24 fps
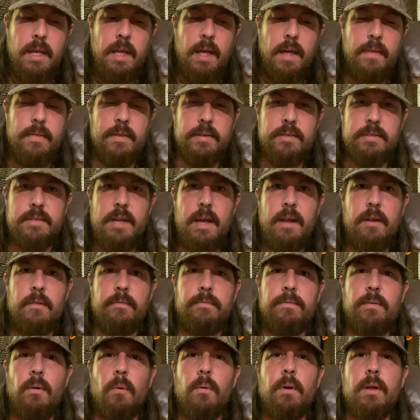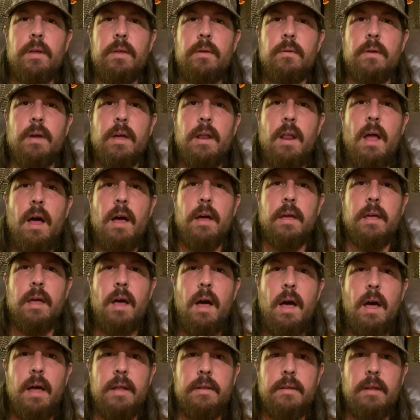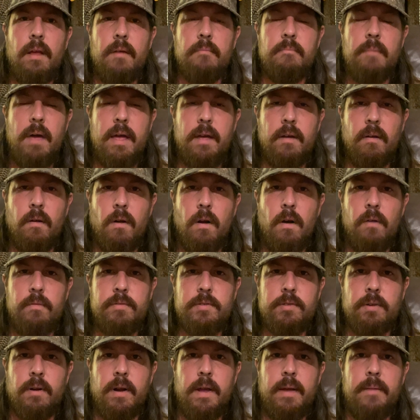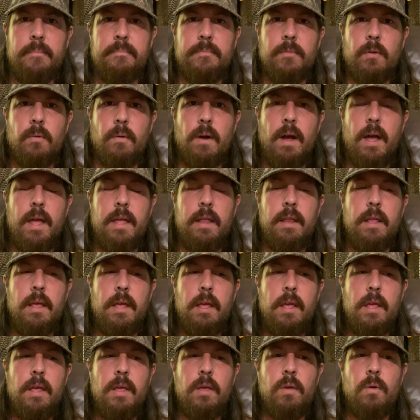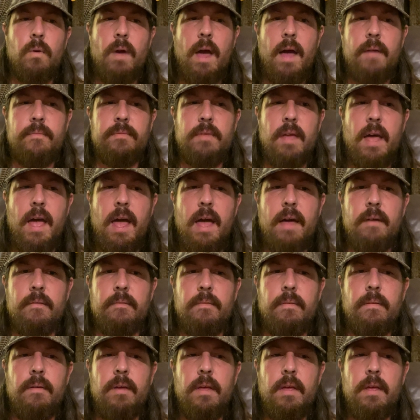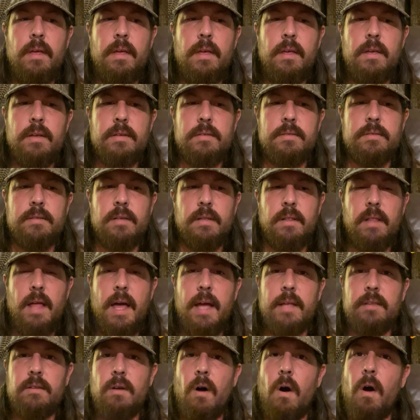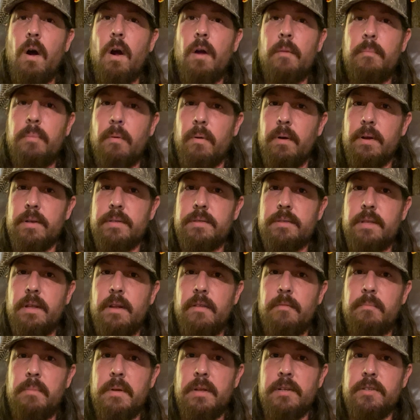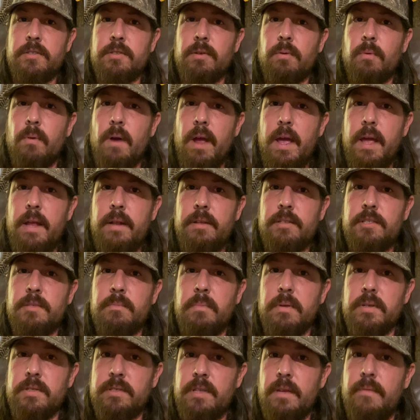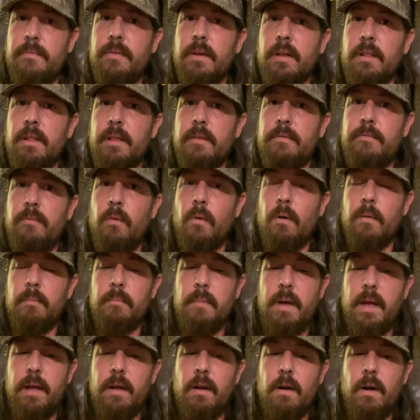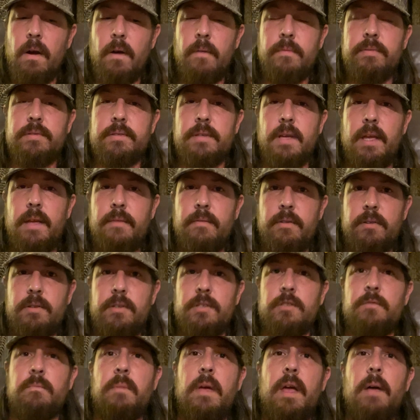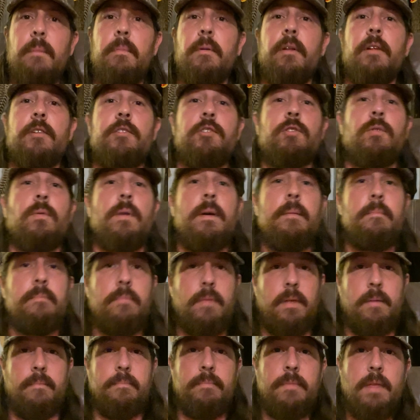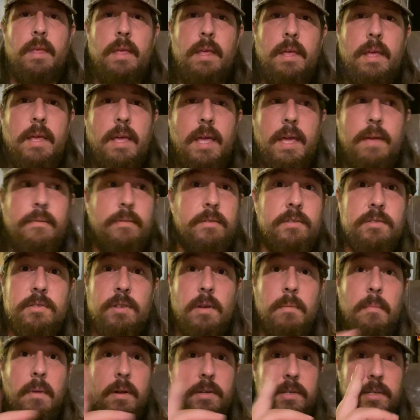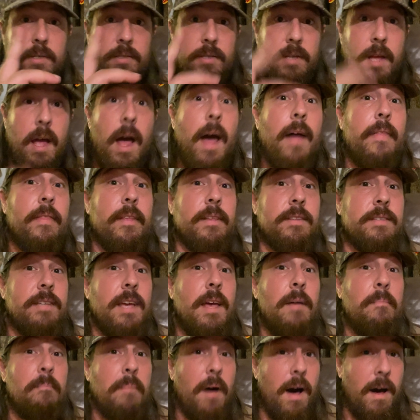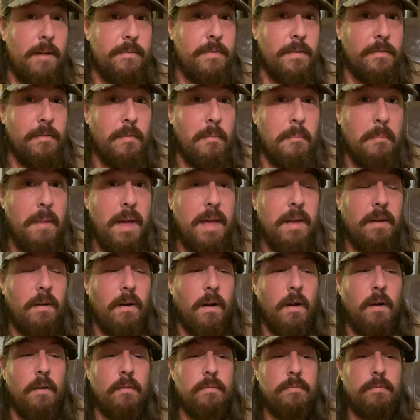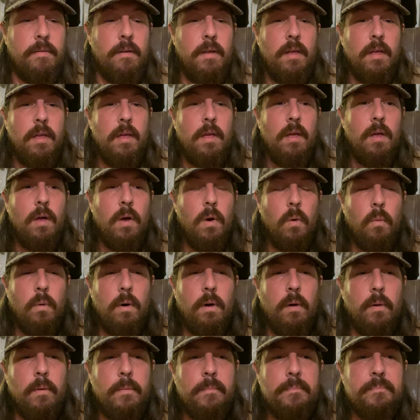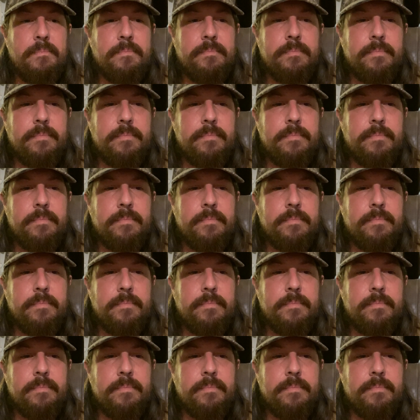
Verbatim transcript: in the state of Florida, you cannot cut a mangrove tree, right? You have to have select arborists that have been trained specifically for mangroves to even just be able to trim them even so much as cut the tip off of a mangrove. Well,